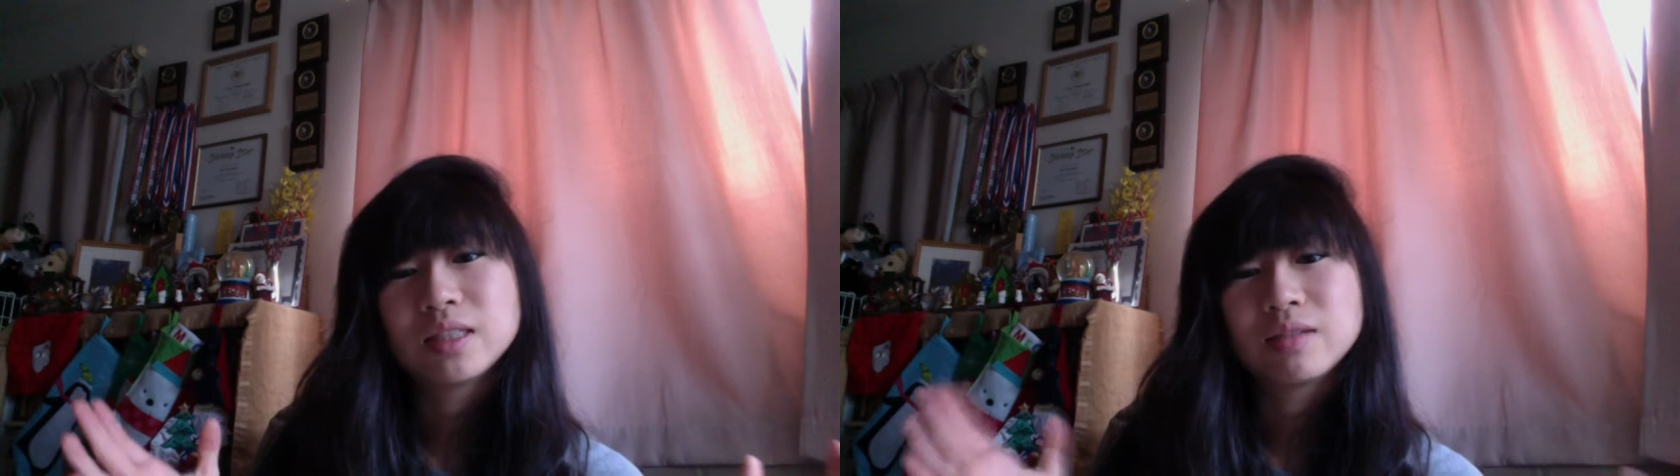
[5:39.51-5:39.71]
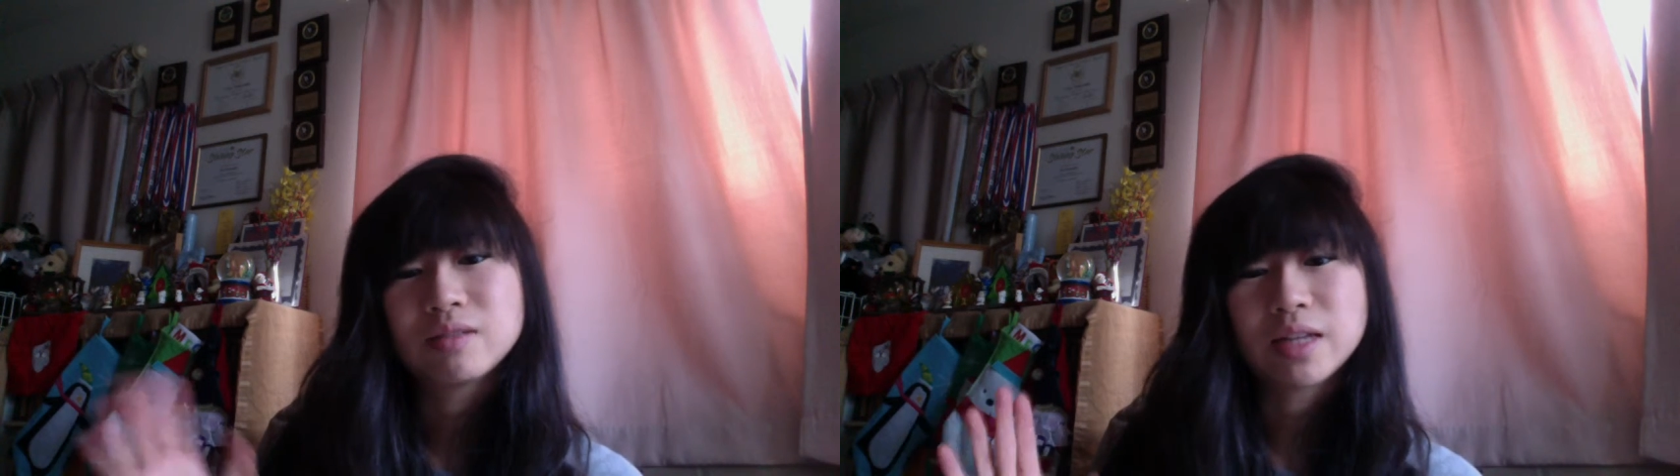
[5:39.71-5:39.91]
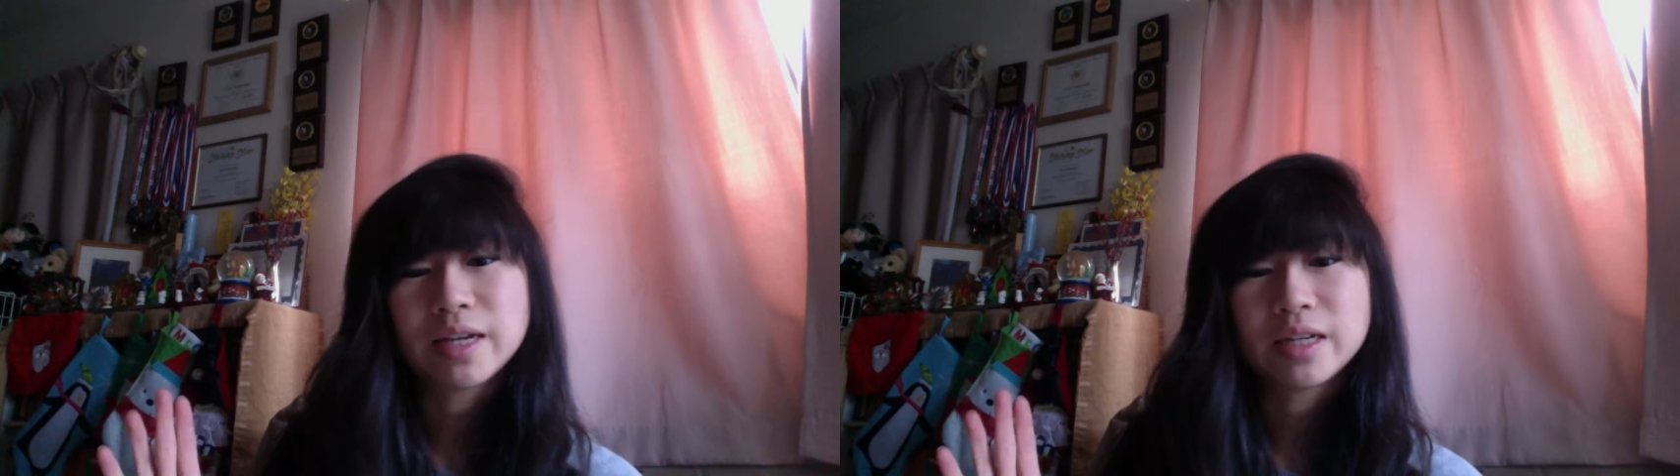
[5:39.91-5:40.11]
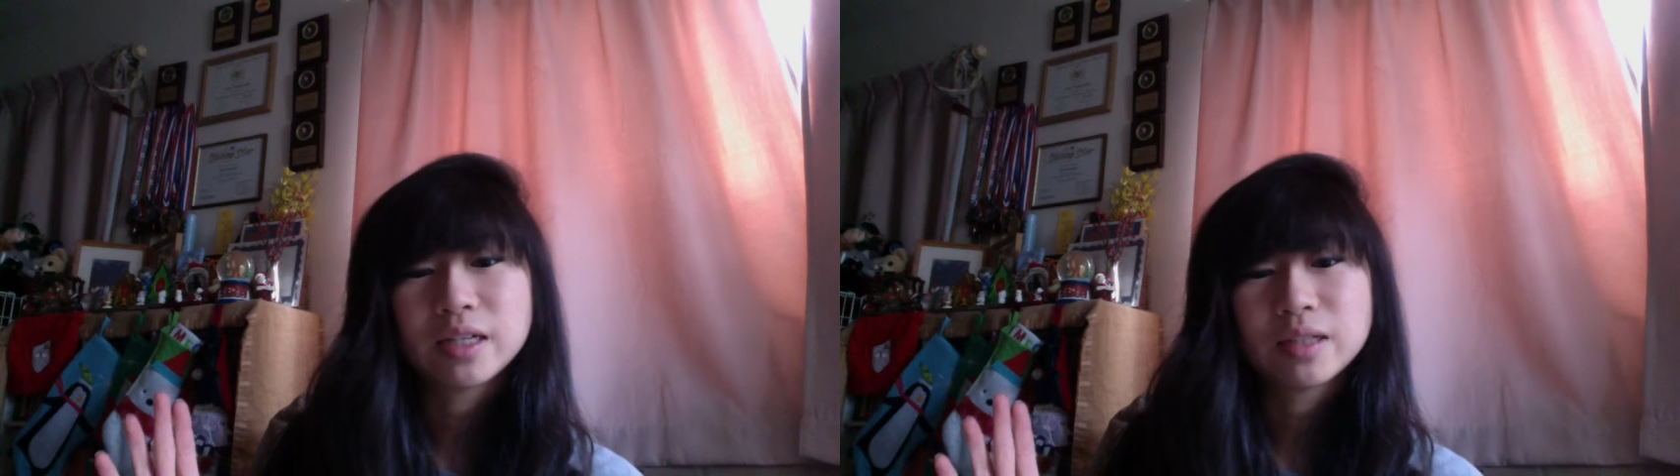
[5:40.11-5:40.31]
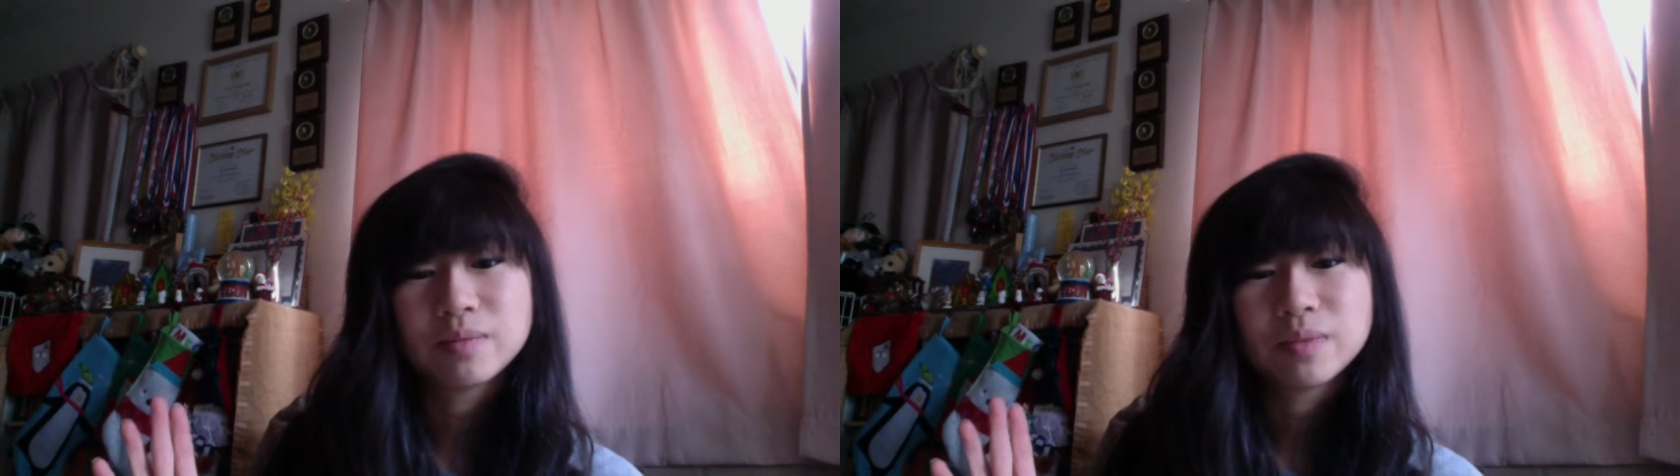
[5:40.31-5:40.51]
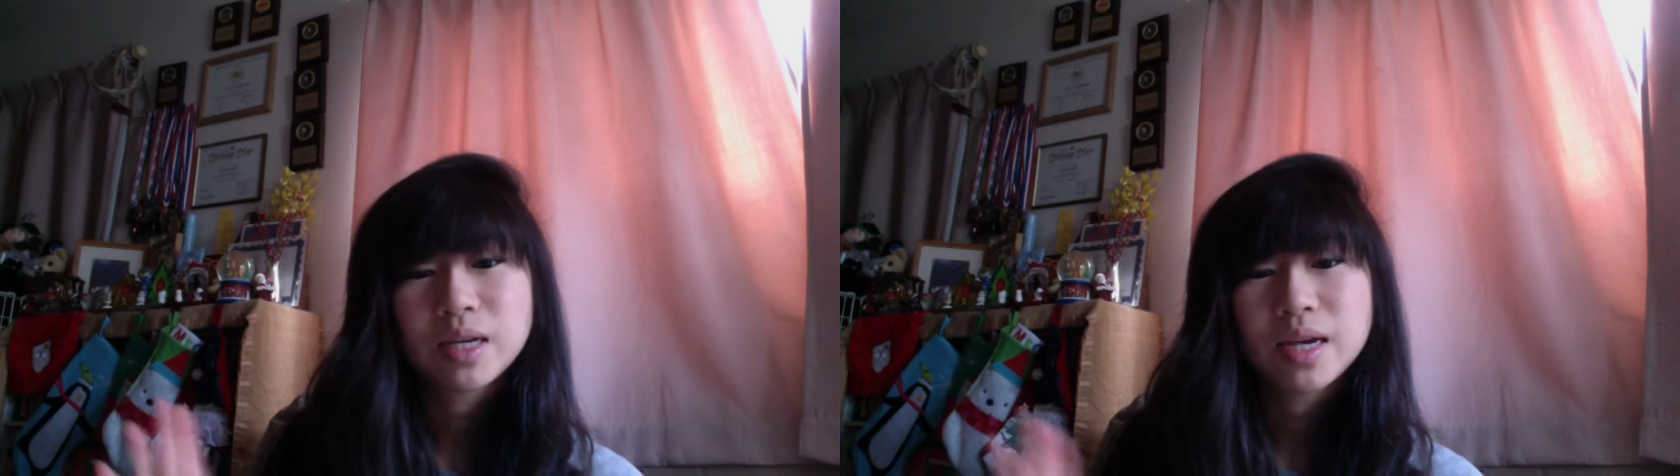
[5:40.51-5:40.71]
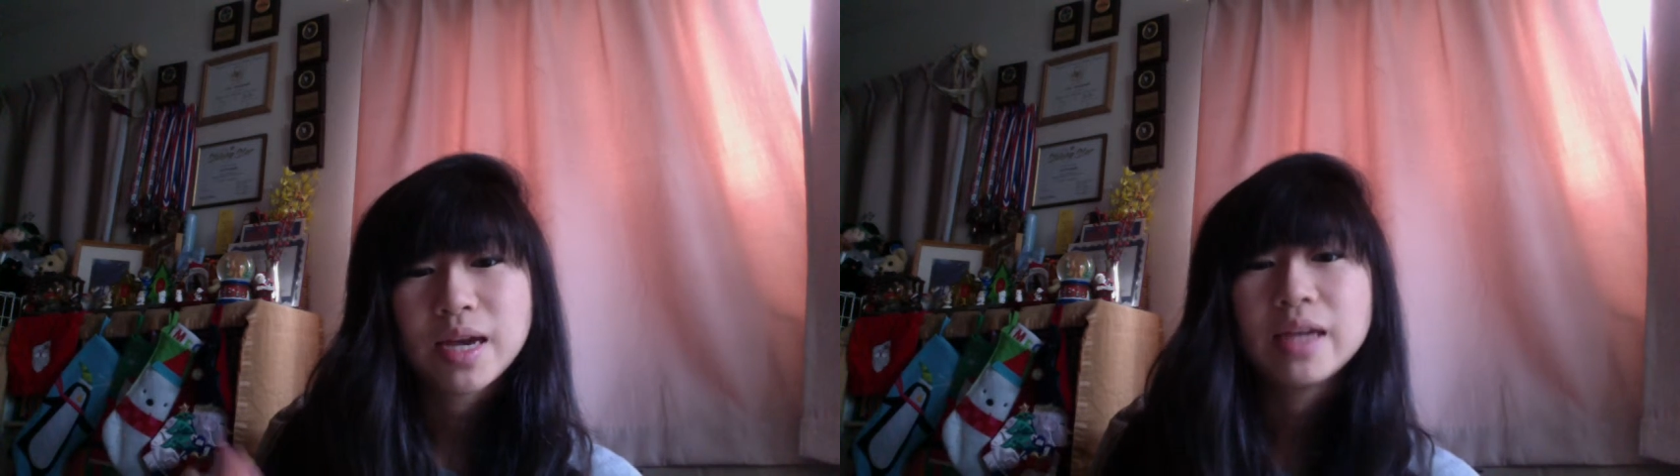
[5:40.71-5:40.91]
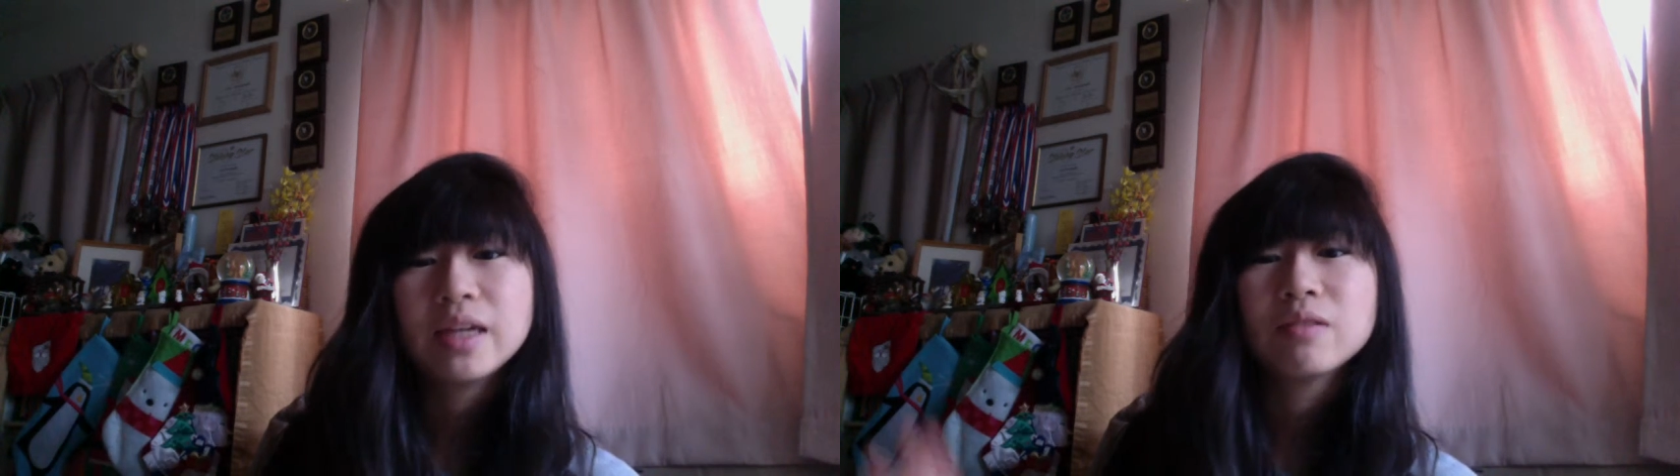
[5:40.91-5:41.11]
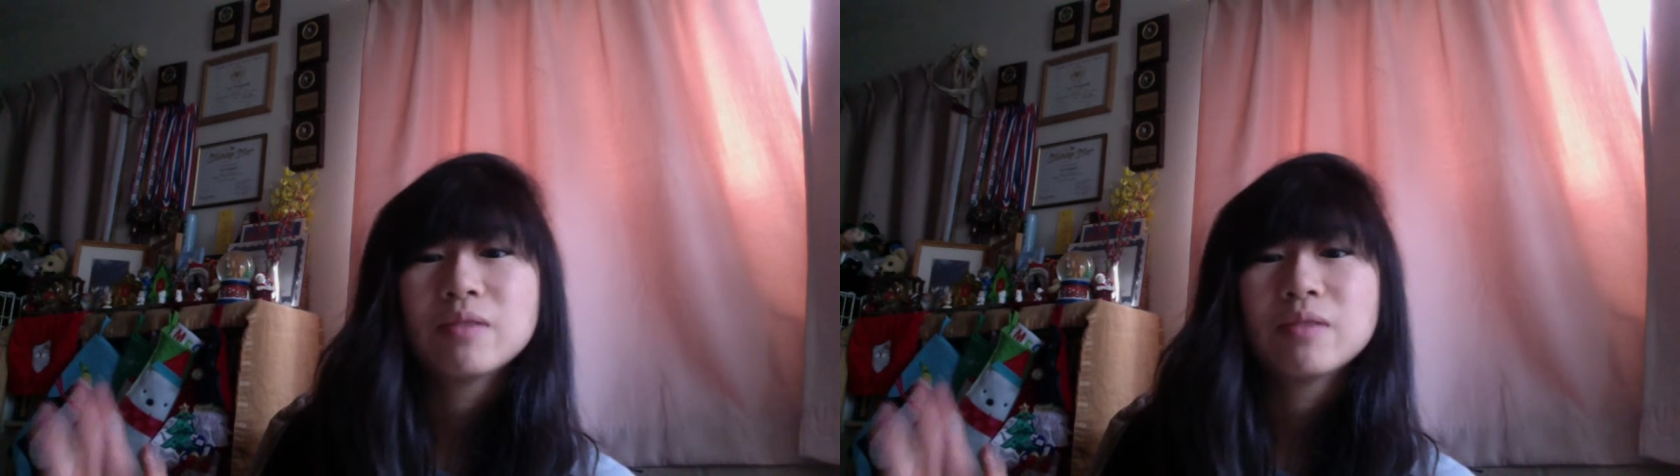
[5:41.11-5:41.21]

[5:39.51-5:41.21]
they were like hanging